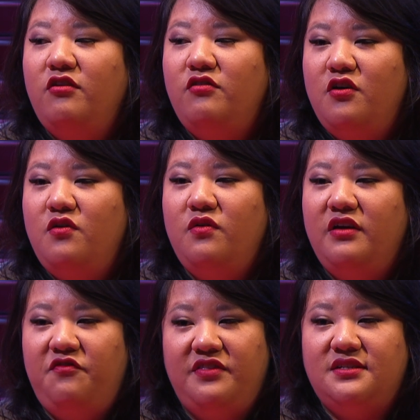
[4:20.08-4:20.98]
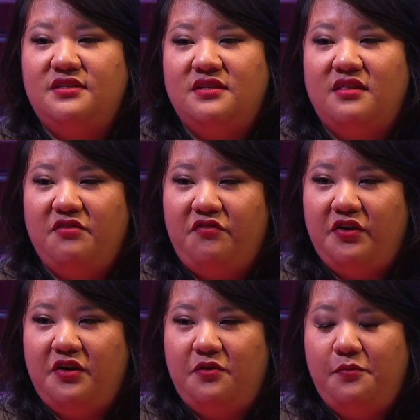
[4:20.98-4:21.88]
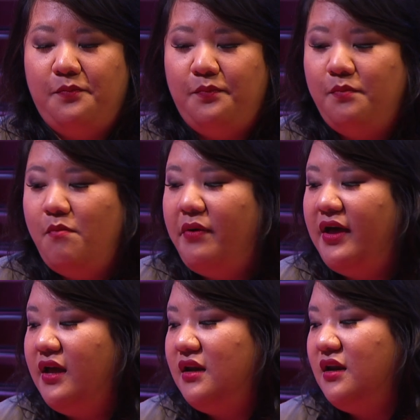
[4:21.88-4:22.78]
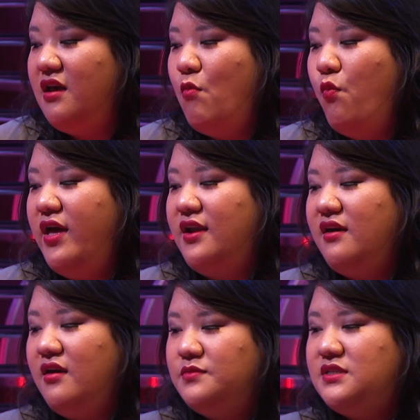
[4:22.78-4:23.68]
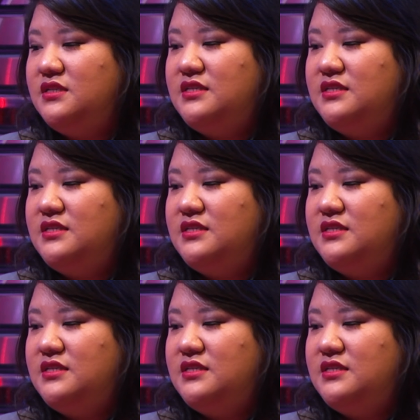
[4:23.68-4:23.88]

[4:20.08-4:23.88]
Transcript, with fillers: don't know if this is a thing for you. Okay. But when it comes to